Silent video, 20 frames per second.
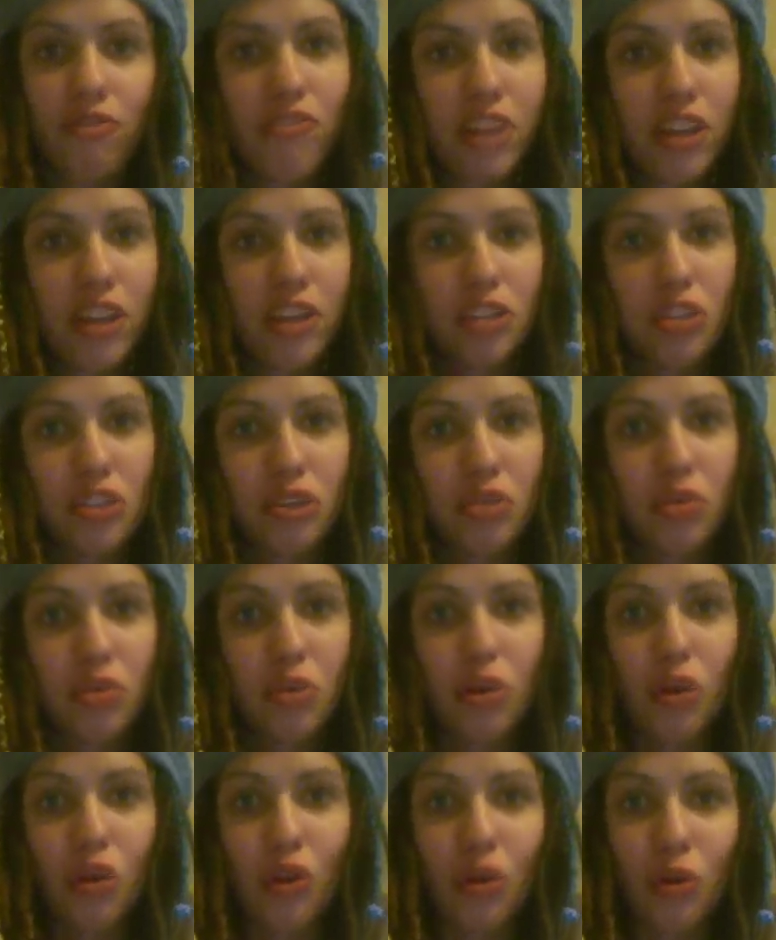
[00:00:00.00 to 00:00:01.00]
fit it
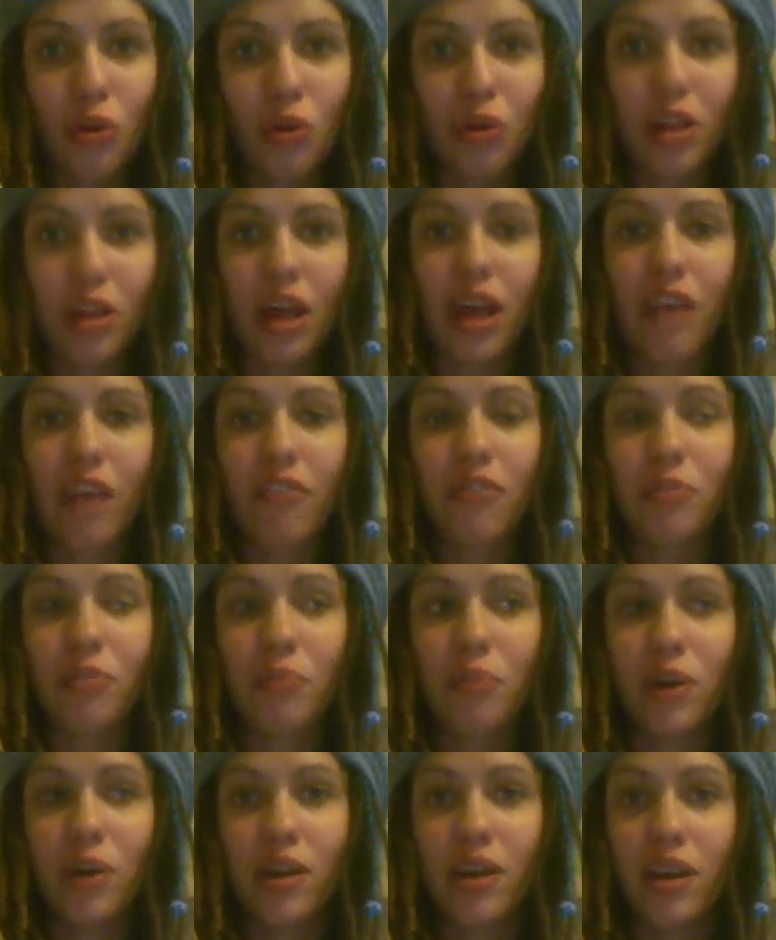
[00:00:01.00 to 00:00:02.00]
to your life,
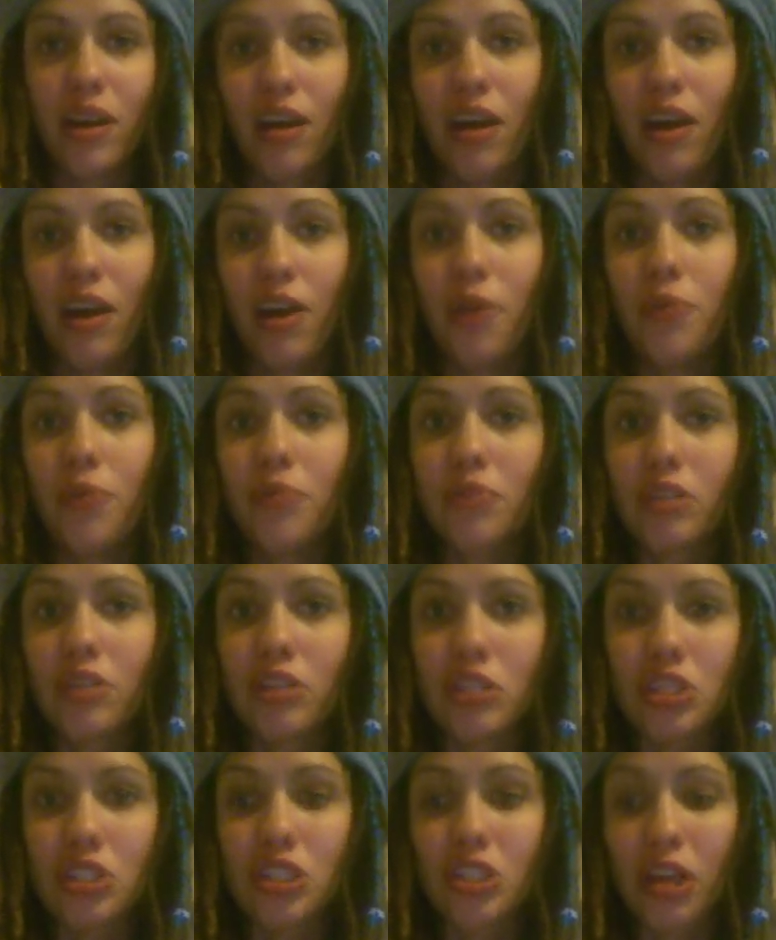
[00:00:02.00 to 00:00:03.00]
but
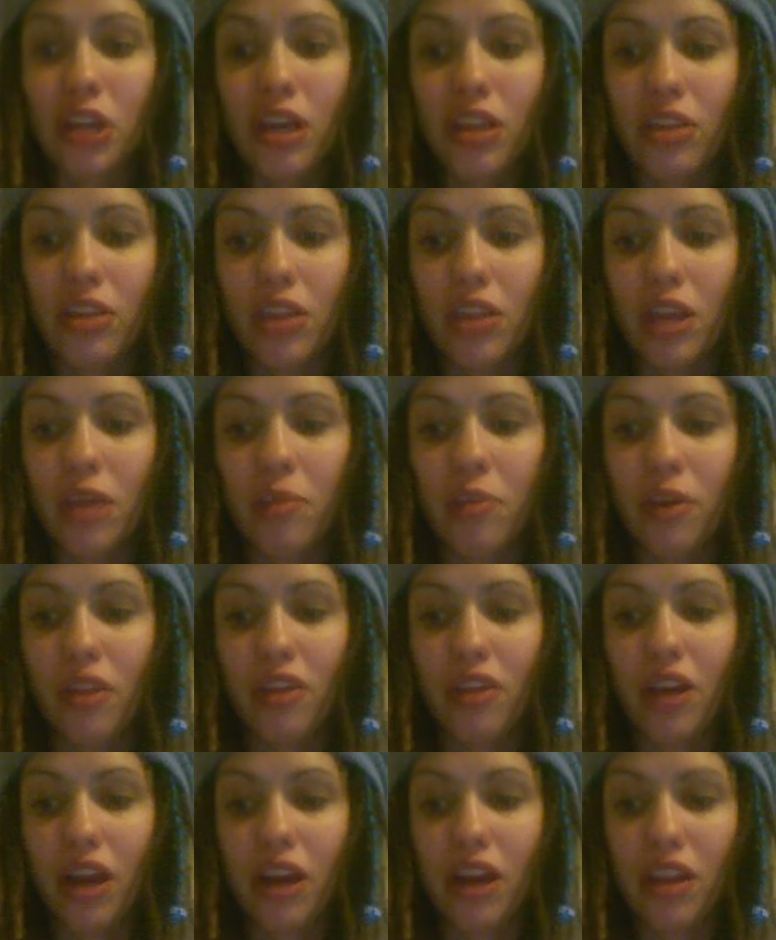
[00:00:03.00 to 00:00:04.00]
just try to think about
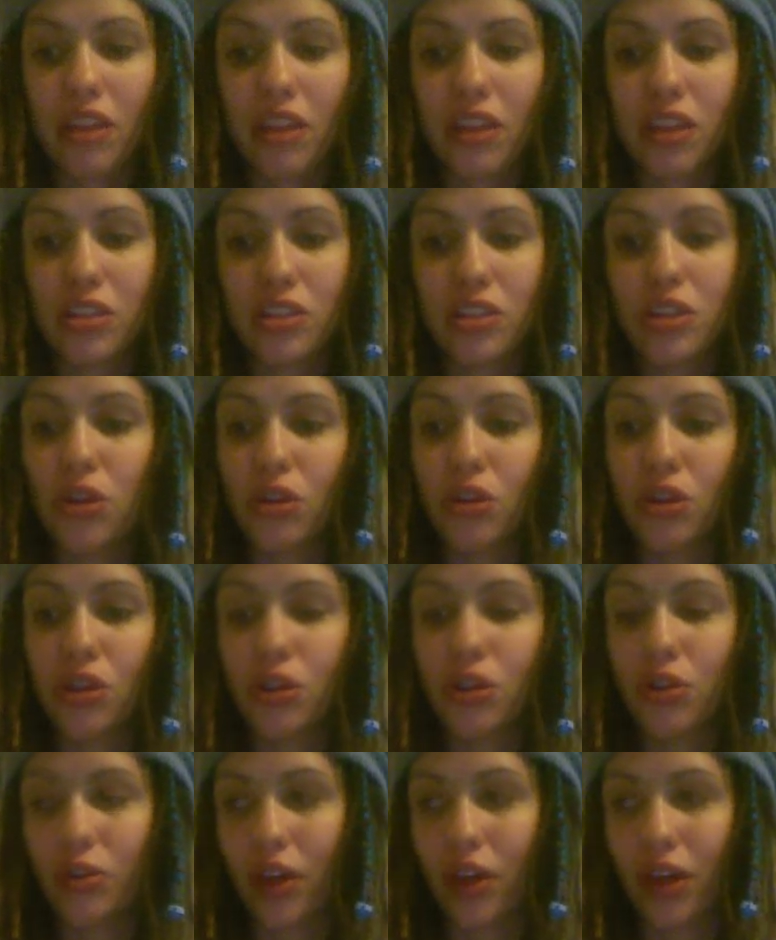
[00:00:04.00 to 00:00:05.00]
the kind of things that you can
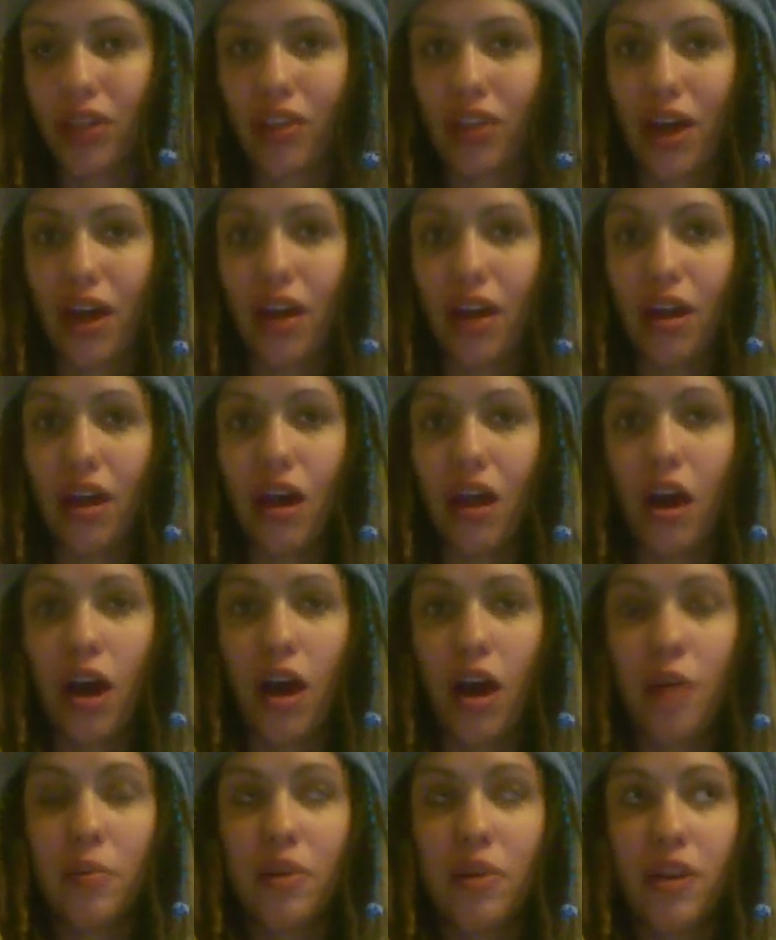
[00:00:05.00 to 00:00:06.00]
do like that.
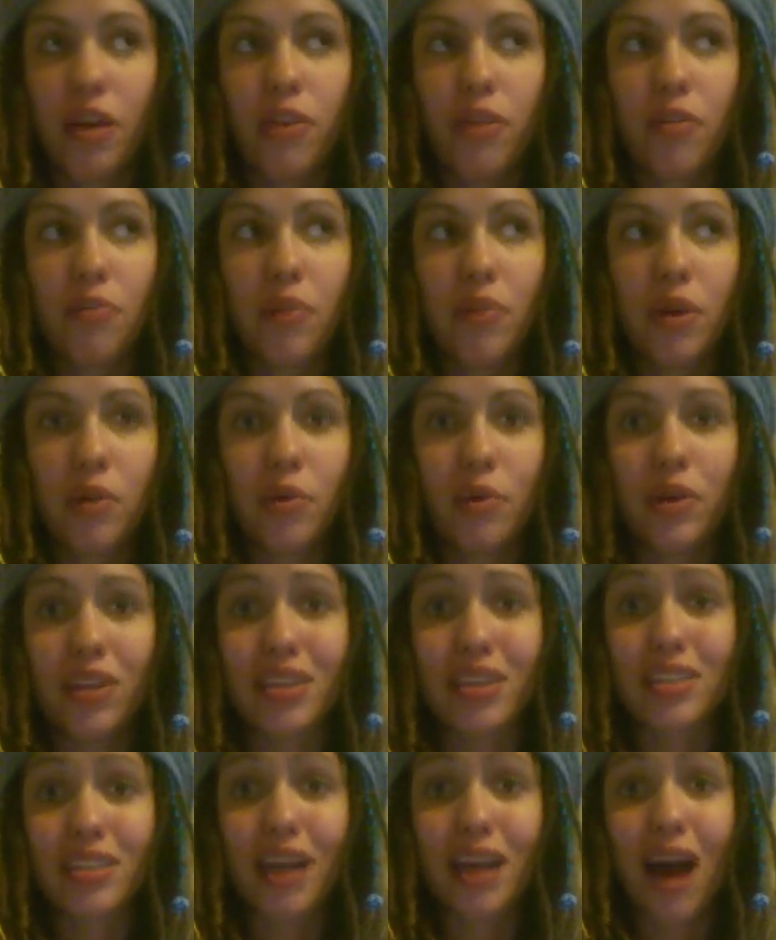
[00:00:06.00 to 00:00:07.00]
Another big one
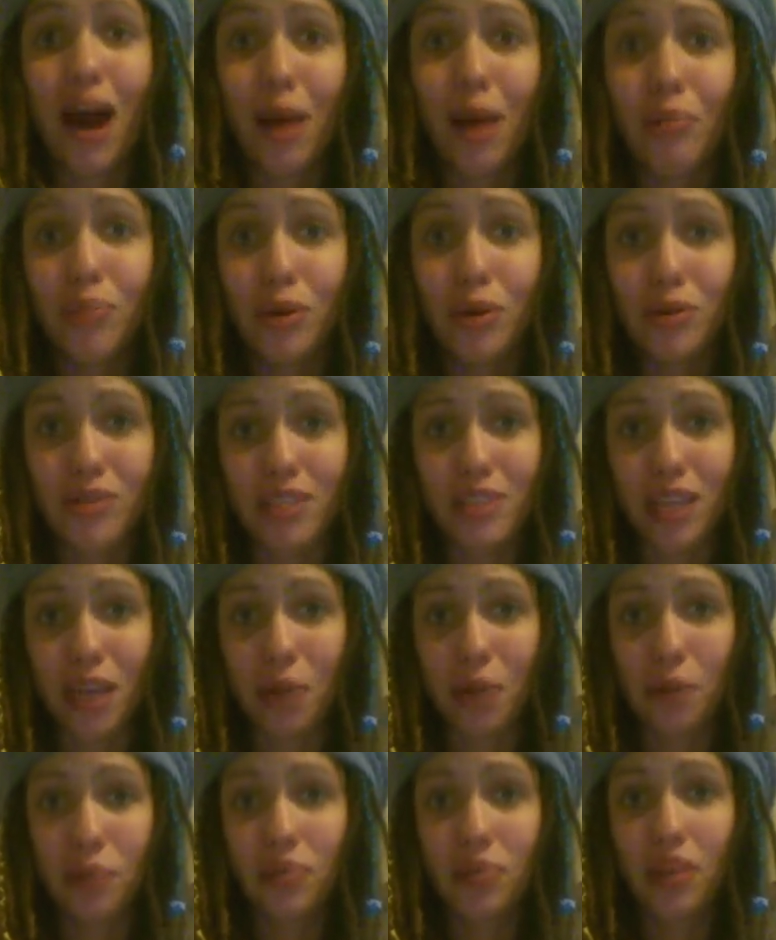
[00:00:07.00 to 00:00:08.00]
is
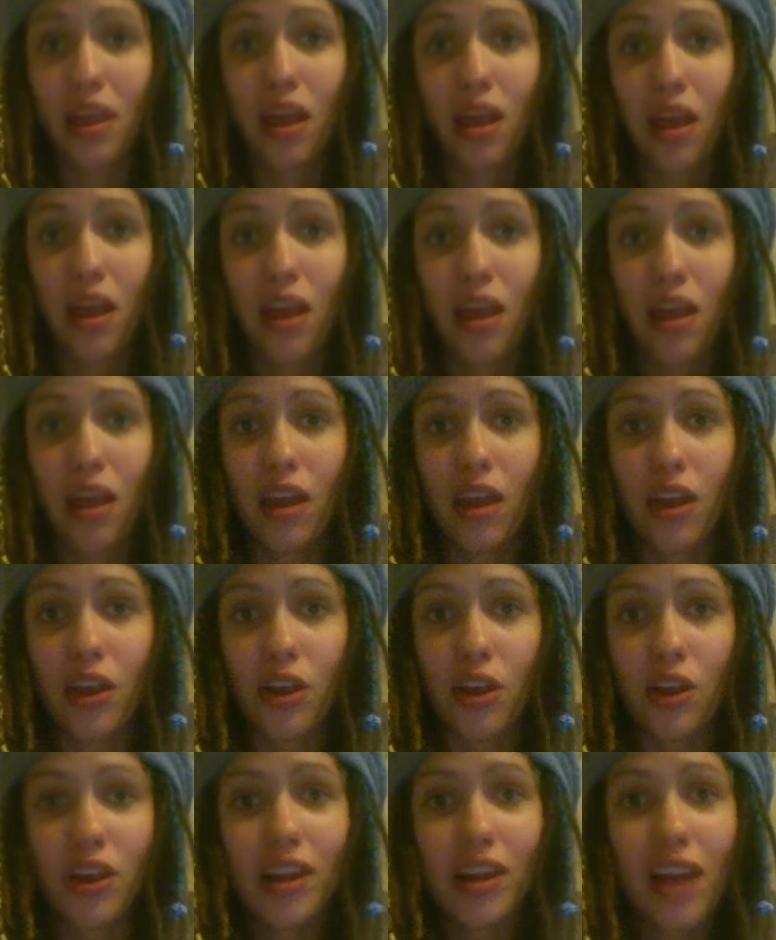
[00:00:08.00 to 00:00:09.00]
composting.
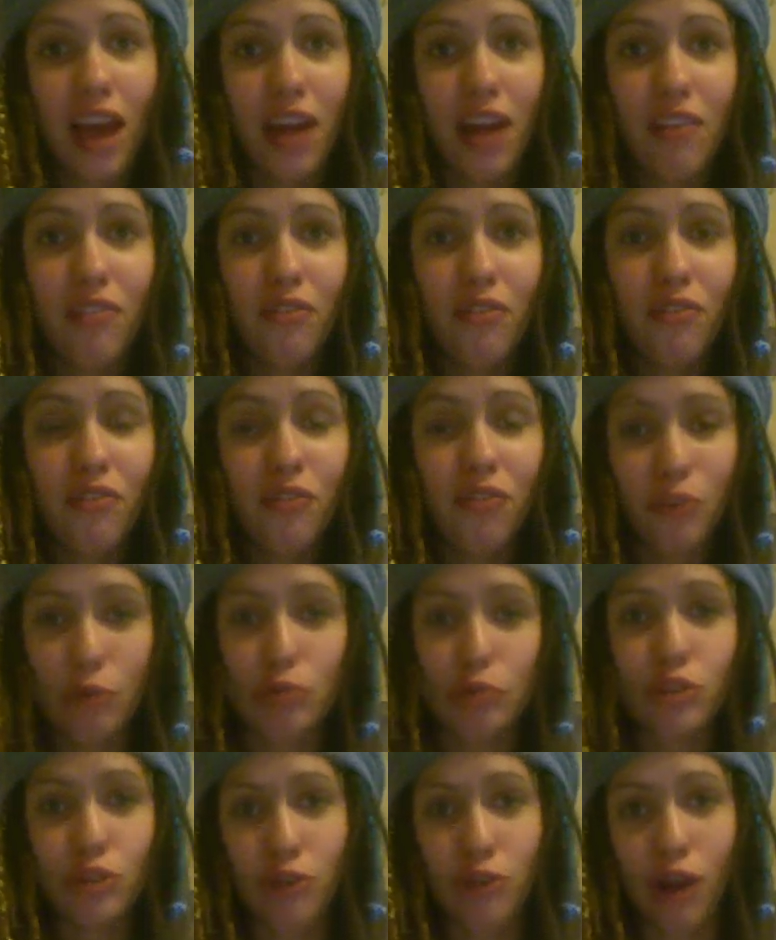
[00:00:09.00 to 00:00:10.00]
You're gonna have
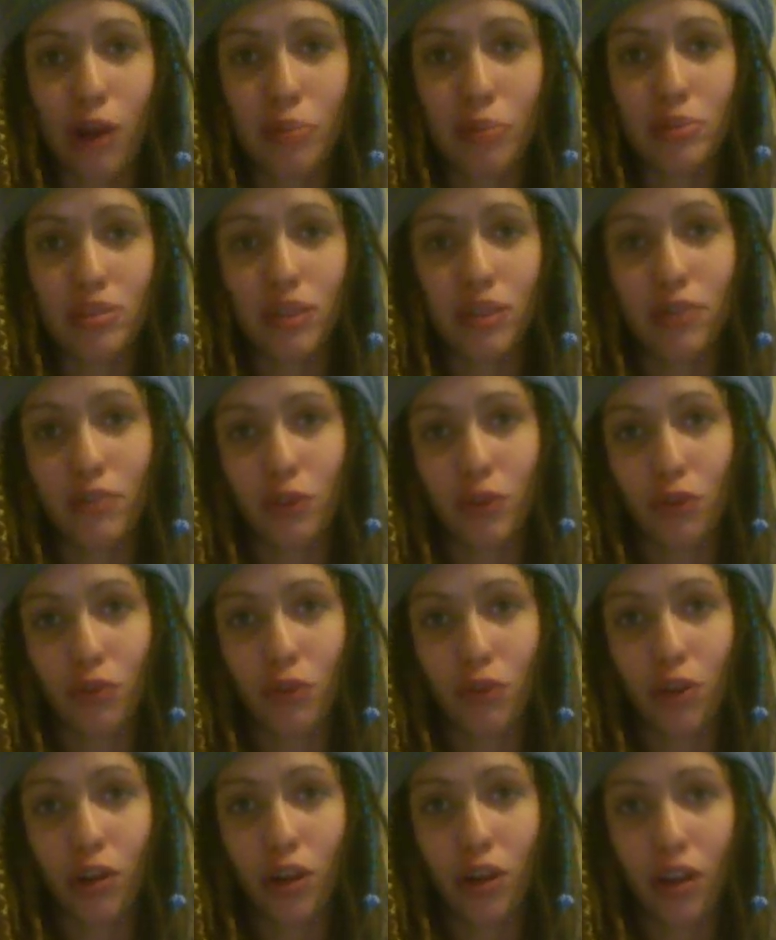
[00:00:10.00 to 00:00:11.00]
food scraps left
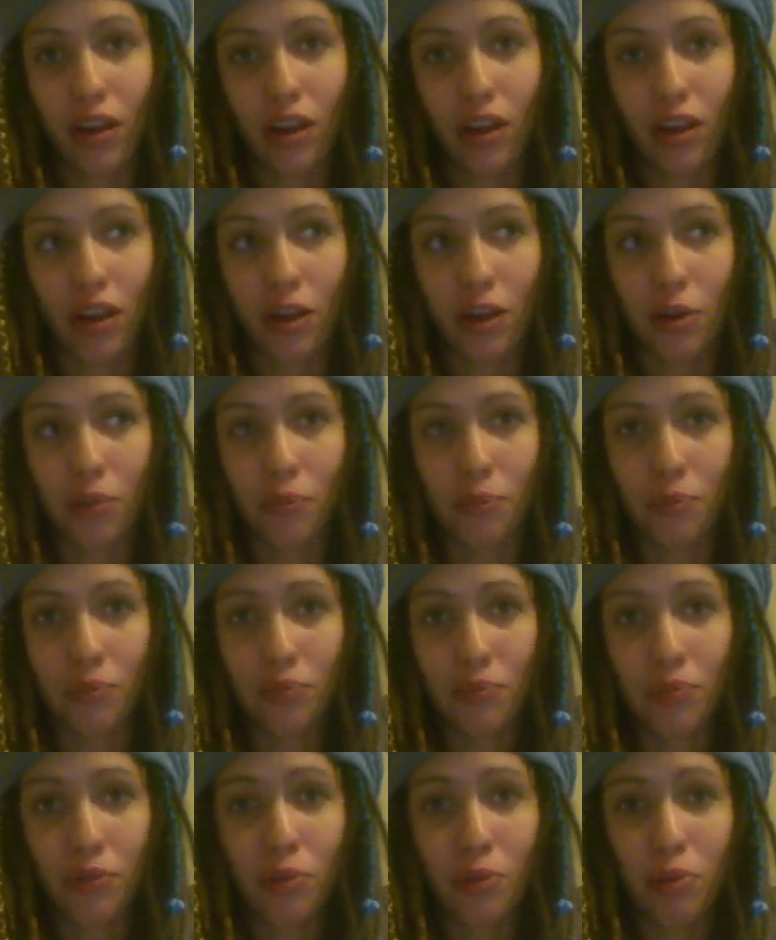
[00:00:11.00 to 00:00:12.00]
over.
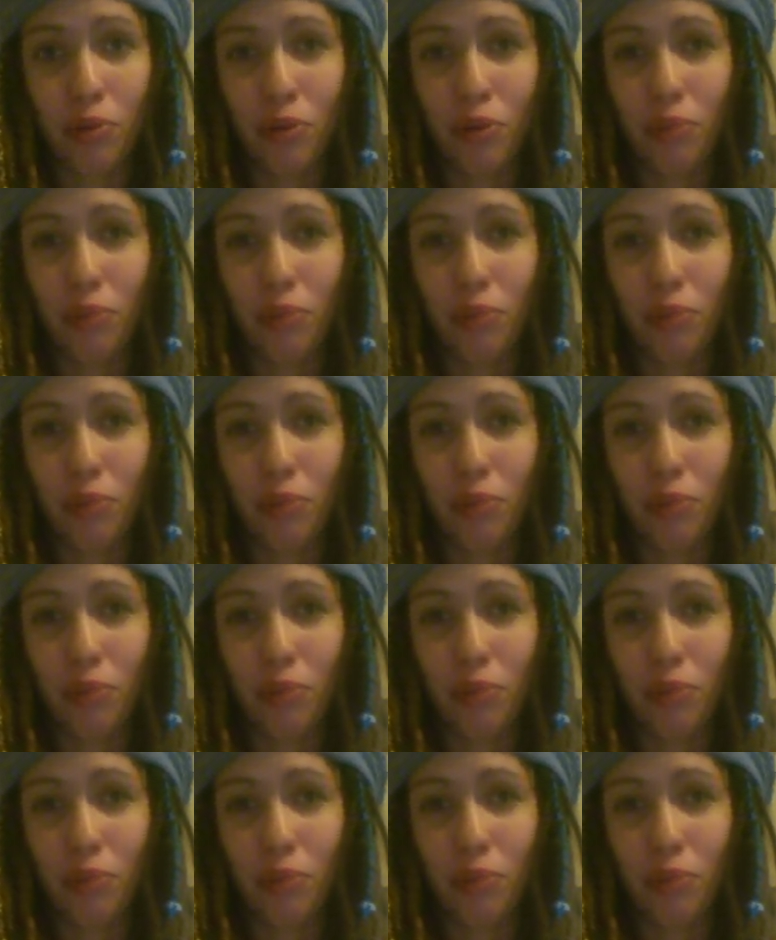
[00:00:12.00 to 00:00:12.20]
You